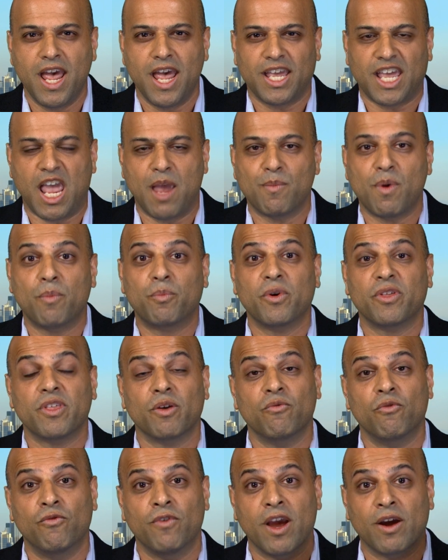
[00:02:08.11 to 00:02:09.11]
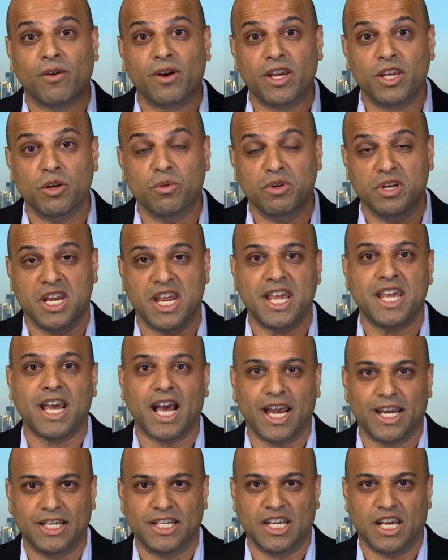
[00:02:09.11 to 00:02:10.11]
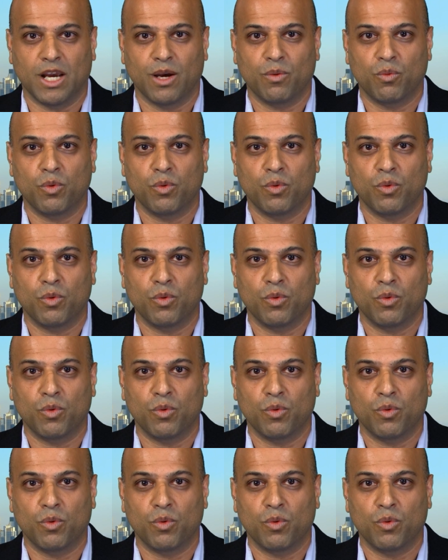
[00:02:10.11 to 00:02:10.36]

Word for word: came up with a very unique idea,